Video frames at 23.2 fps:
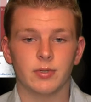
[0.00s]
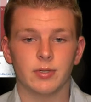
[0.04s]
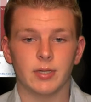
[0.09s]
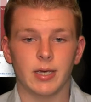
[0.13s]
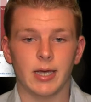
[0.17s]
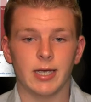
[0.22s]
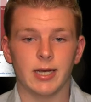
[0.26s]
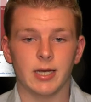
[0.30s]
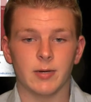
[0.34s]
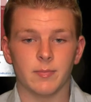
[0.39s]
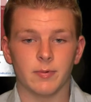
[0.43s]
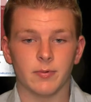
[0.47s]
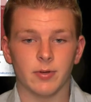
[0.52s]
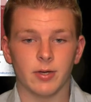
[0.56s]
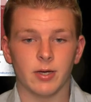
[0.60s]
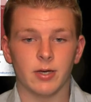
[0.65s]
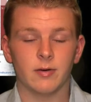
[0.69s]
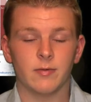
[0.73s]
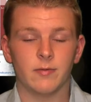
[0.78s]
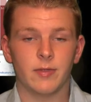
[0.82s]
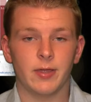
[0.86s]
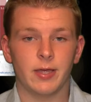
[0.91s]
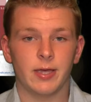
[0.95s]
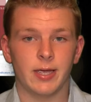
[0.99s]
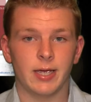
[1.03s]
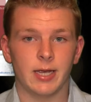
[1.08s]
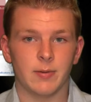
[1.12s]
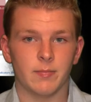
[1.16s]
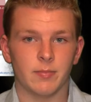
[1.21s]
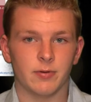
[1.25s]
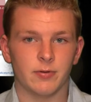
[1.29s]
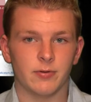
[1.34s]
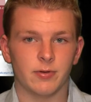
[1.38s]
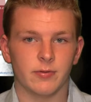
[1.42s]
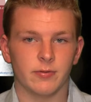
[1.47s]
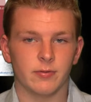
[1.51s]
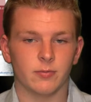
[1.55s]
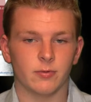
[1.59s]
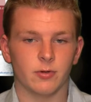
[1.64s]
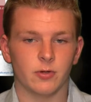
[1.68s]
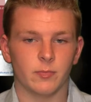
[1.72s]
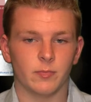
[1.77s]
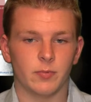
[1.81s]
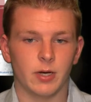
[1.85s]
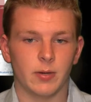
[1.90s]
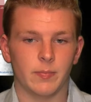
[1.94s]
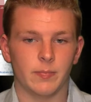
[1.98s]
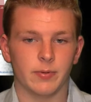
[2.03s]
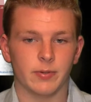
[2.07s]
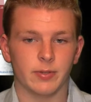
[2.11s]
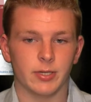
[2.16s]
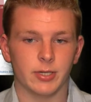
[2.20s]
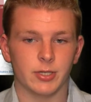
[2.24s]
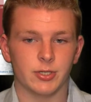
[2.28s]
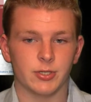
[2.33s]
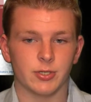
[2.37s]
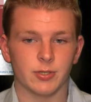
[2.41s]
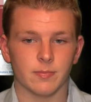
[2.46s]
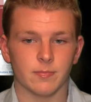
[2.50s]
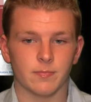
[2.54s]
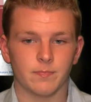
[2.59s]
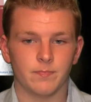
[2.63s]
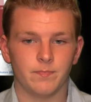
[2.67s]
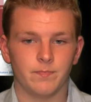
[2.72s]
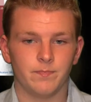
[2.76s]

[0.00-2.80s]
80% of the world's population.